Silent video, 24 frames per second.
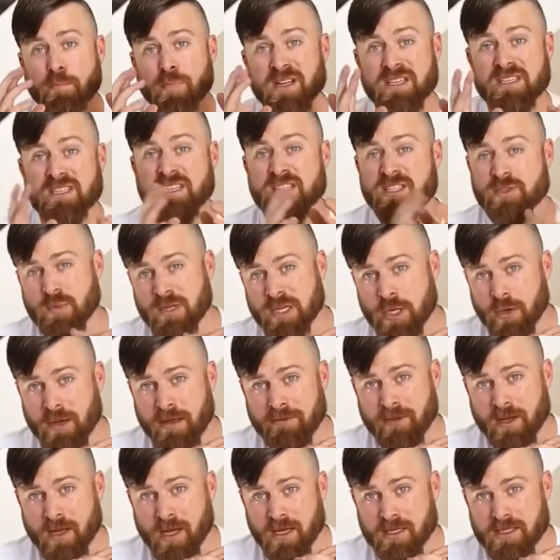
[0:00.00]
But since we don't have
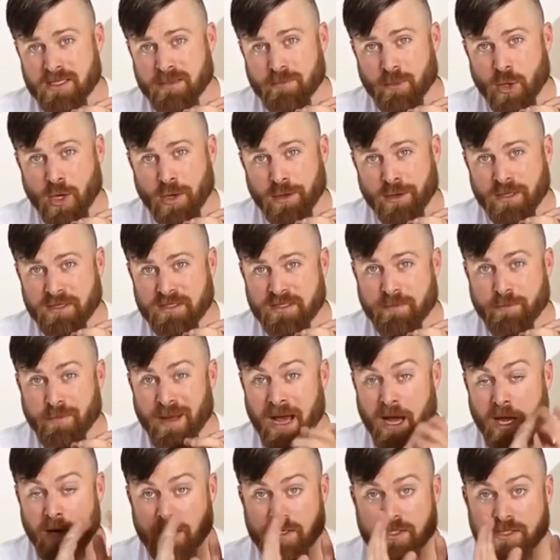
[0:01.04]
a custom audience of
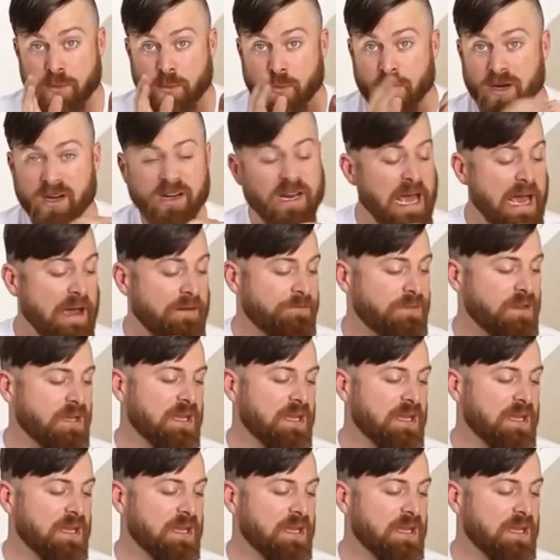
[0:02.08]
buyers, we're gonna have to